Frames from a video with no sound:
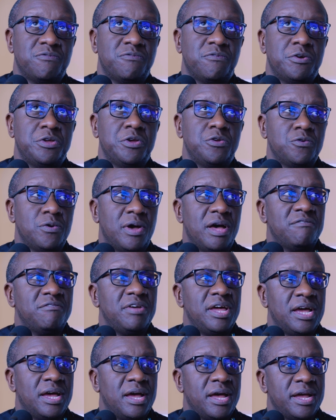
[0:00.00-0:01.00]
for you to have
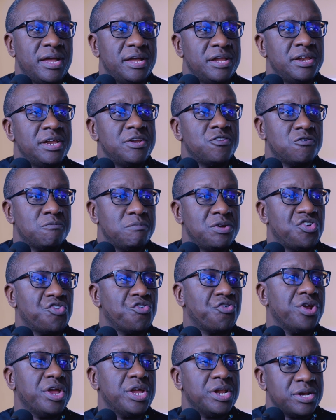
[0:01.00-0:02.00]
AI, it needs to be
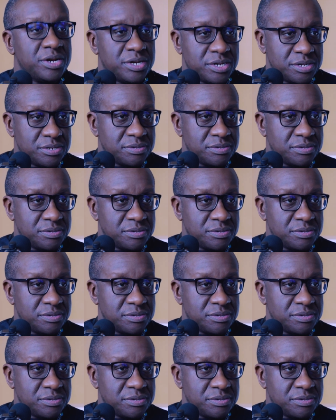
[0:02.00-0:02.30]
trained.